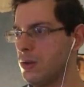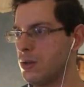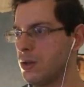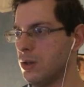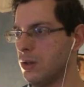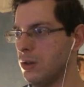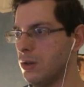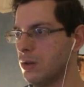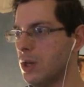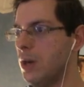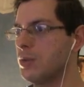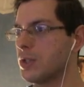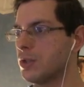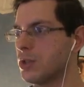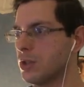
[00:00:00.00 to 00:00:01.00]
Two. That
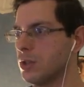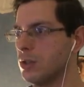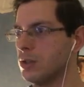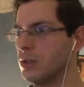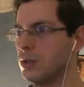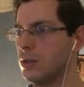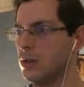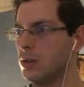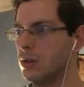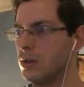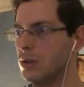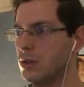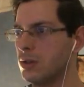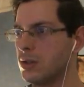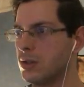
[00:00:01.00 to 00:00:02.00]
was a good
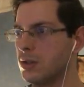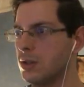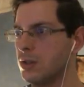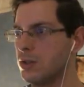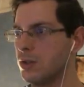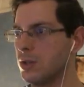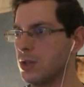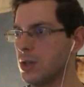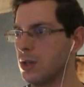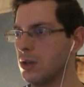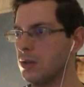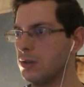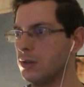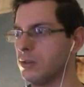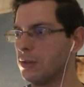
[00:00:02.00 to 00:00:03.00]
shot. I enjoyed that.
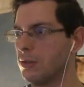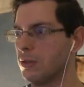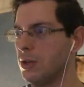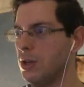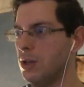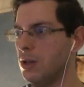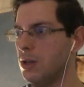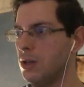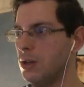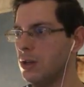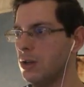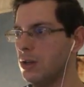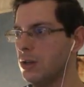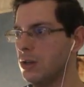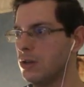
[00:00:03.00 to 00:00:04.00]
Three.
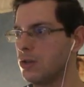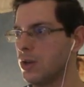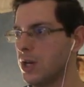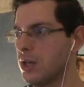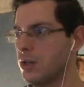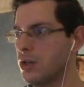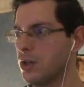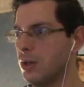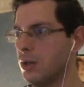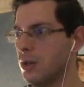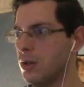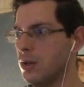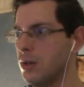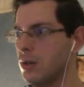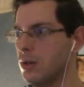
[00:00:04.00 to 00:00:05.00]
Track and shoot.
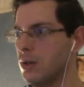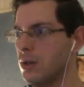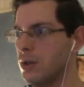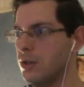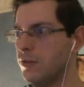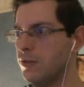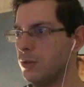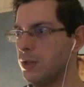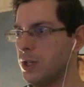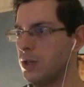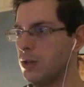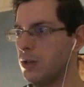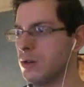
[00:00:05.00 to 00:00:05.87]
Are you falling?